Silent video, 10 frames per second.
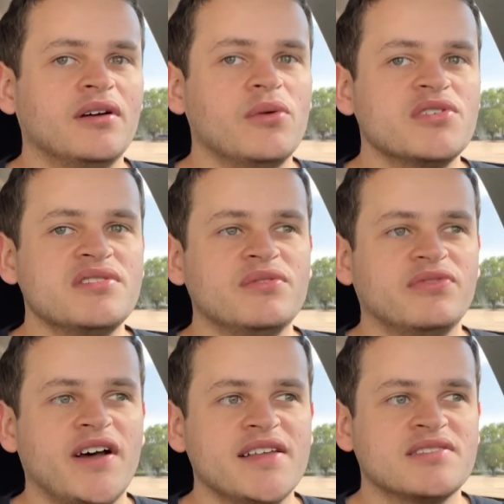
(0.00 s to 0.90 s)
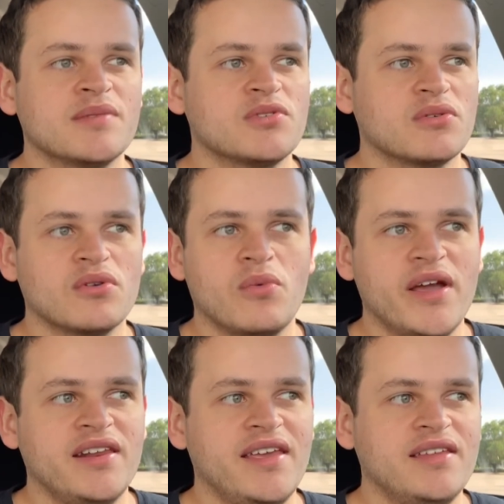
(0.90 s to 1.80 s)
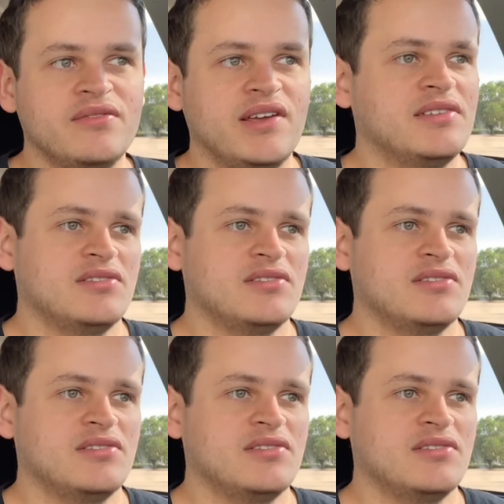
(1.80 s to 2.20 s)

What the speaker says: I wish they would find some sort of way to innovate